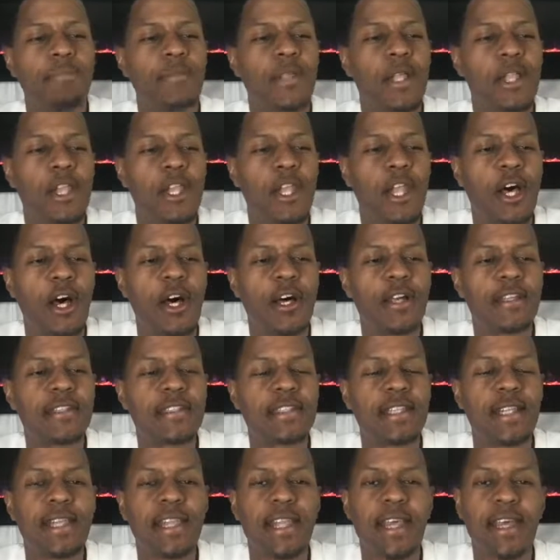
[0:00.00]
Loss,
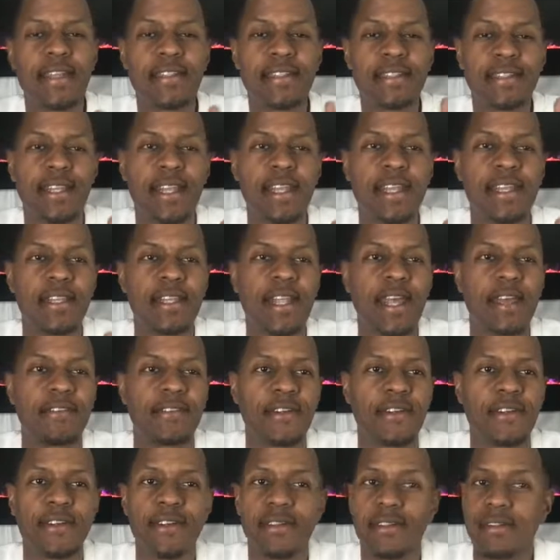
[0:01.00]
less, and
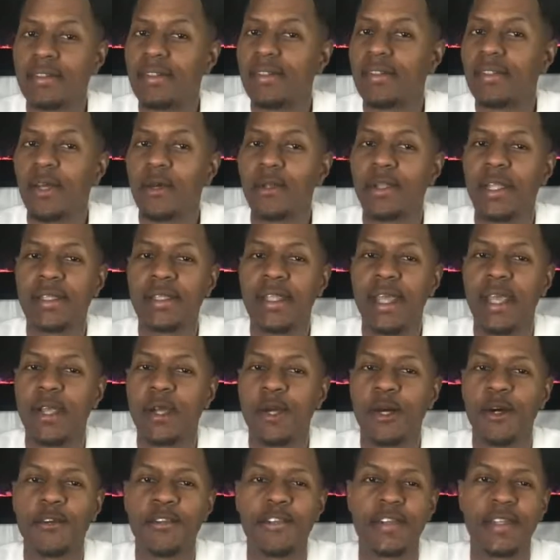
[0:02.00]
never. Don't let that
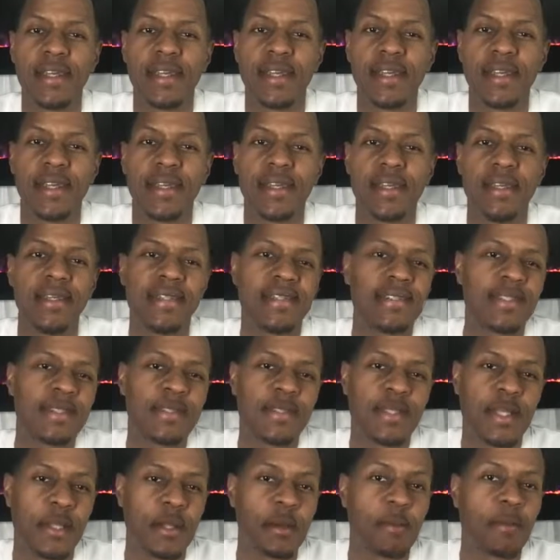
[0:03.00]
go over your head. Just
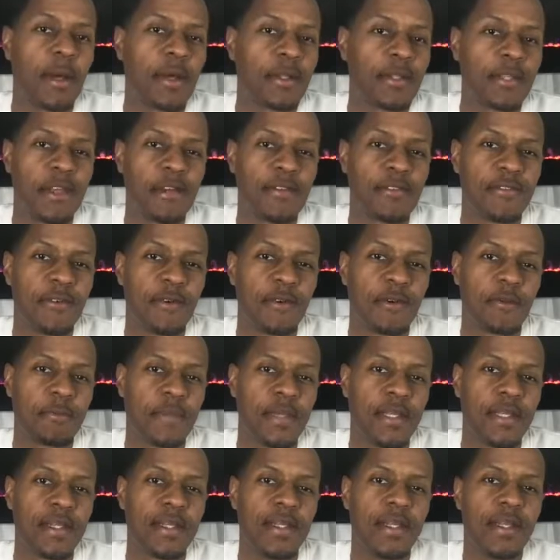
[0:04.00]
think about that for a
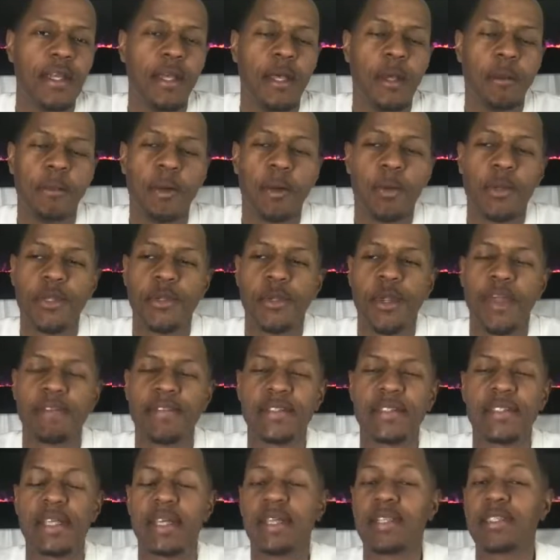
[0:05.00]
minute. But when you have a
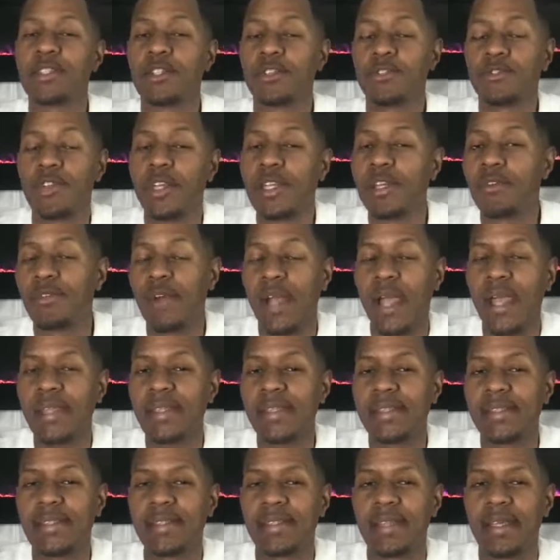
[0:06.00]
chance to rewrite
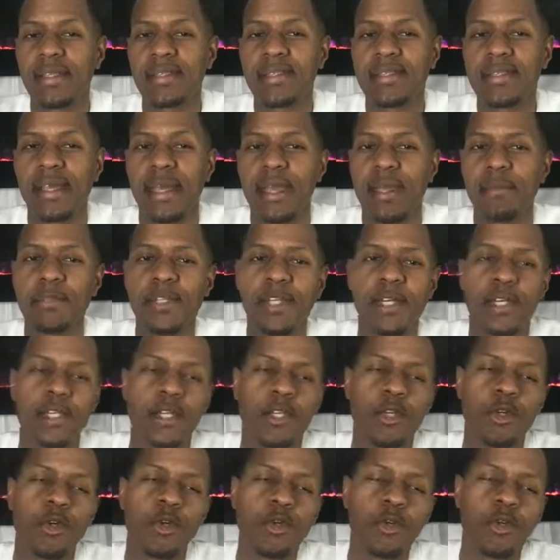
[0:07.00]
it the next time, you're going to
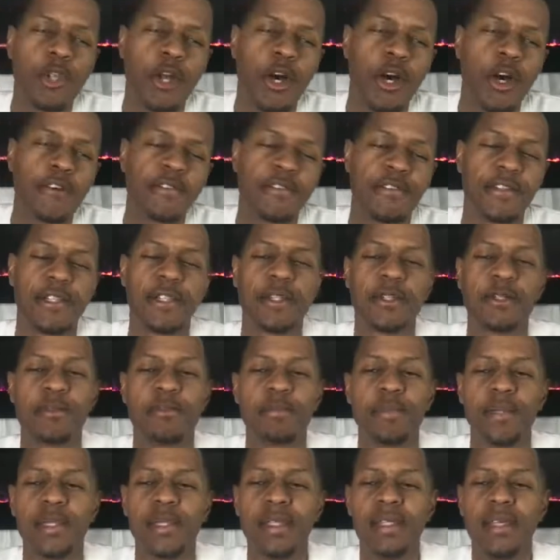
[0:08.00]
cool off a little
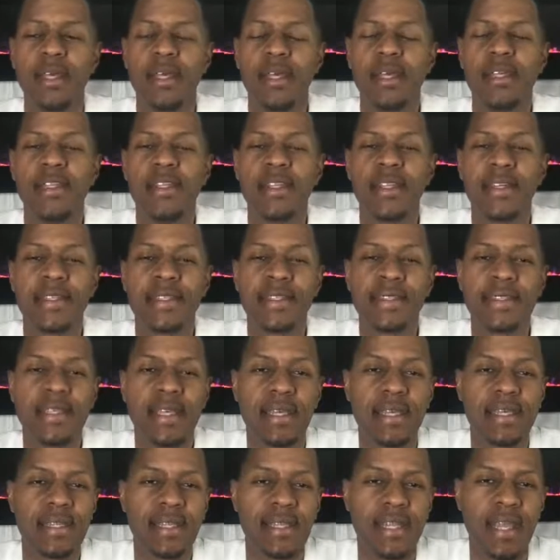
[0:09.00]
bit. You're going to
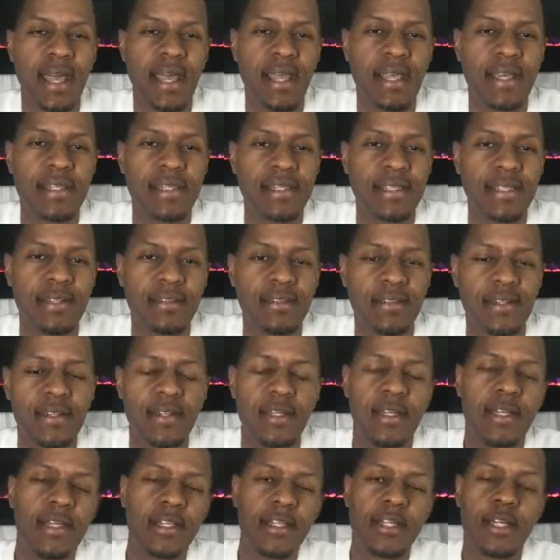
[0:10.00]
say it a lot clearer.
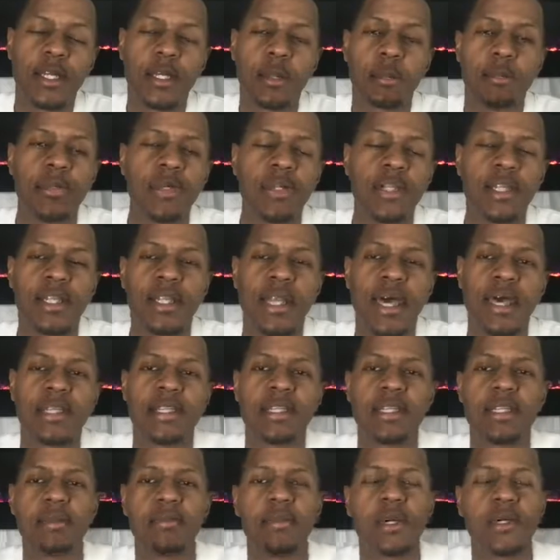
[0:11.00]
You're going to pull a lot
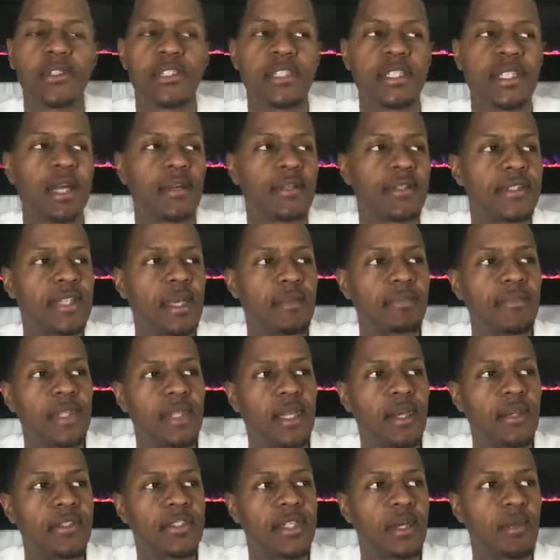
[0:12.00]
of the emotion out. Something
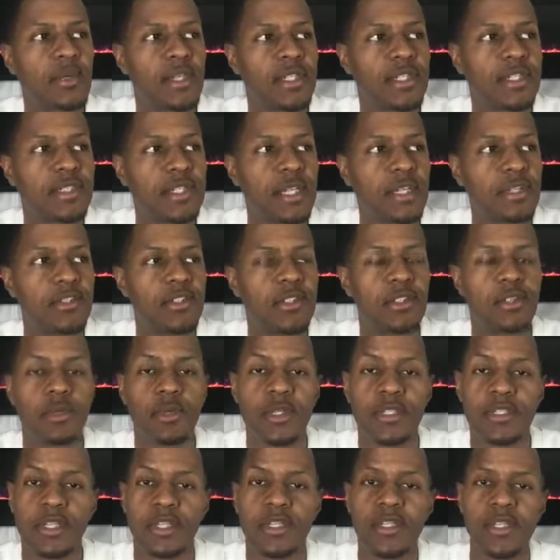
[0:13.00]
else I want to say to you
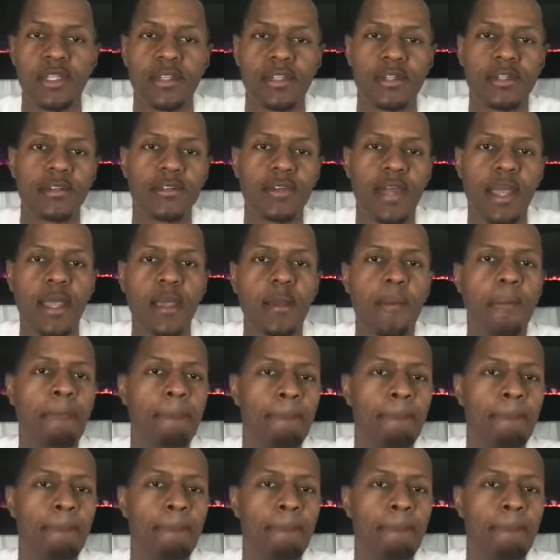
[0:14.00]
as a leader, right?